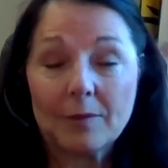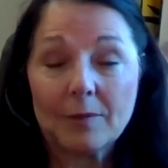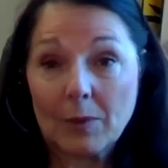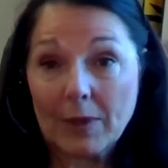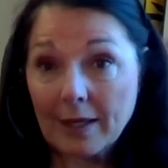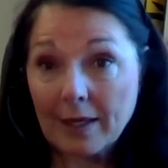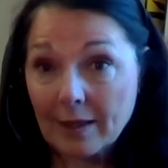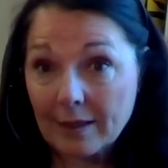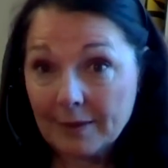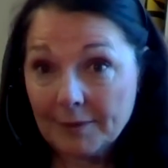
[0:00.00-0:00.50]

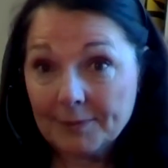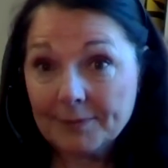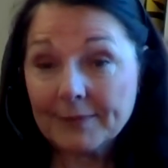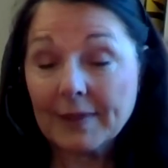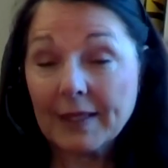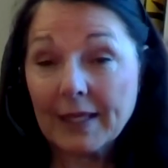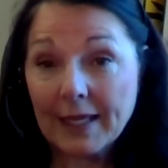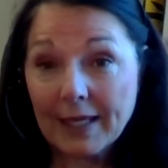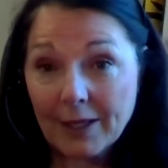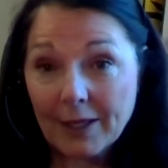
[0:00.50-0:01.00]
Well,
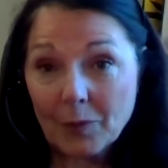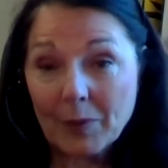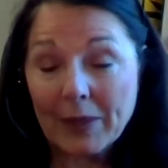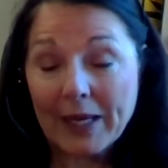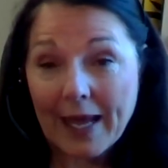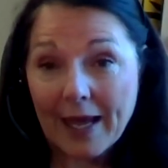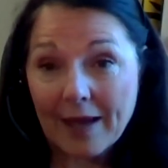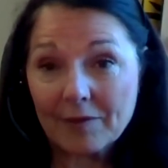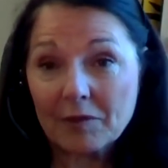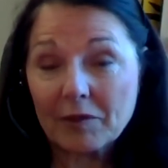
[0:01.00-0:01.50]
here we
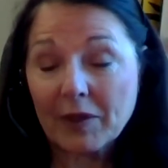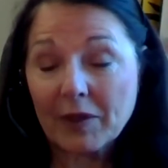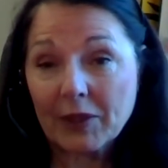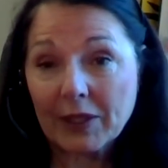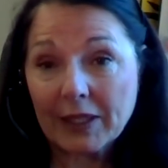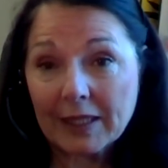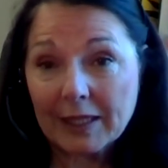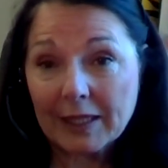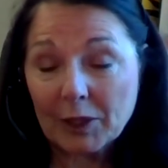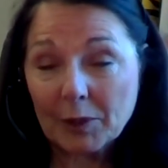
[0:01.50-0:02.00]
have a very
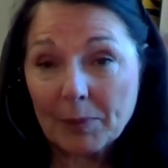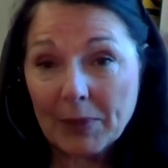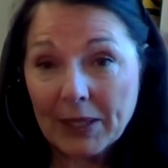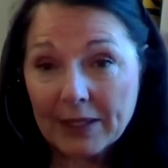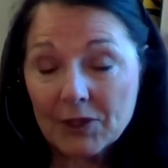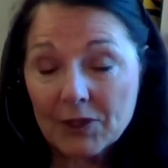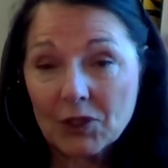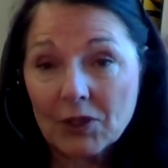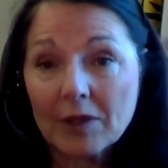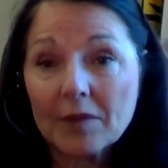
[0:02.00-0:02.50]
clear
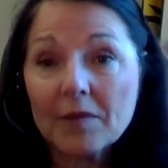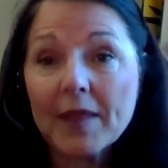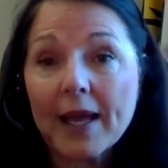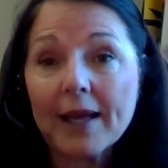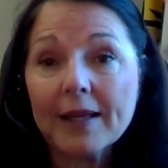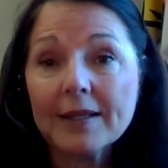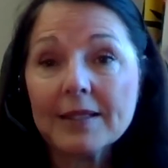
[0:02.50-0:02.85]
picture of that.